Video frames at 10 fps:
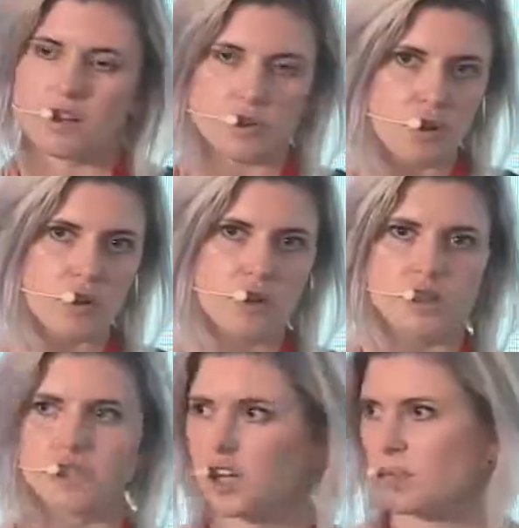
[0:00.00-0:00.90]
controller
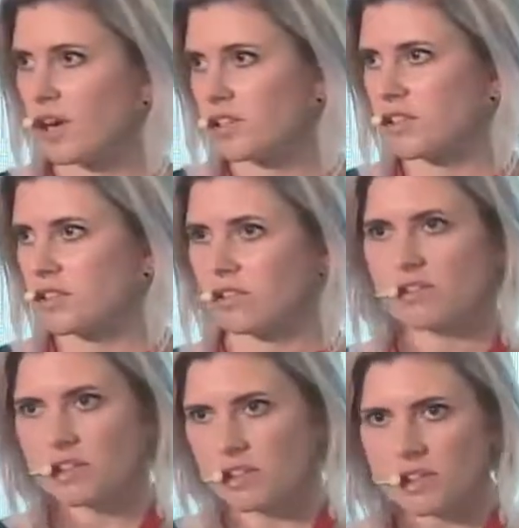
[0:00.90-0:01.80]
and data processor.
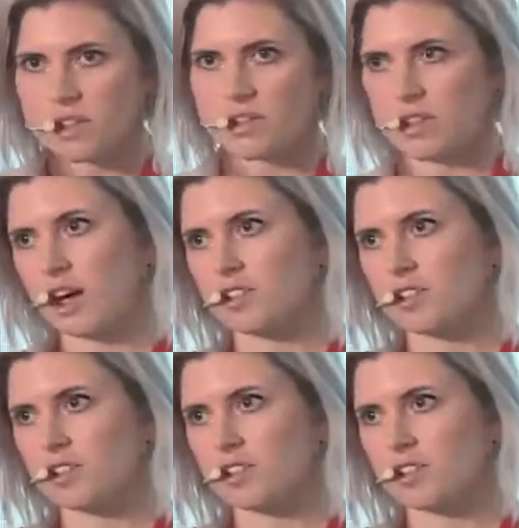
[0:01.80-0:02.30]
These are things that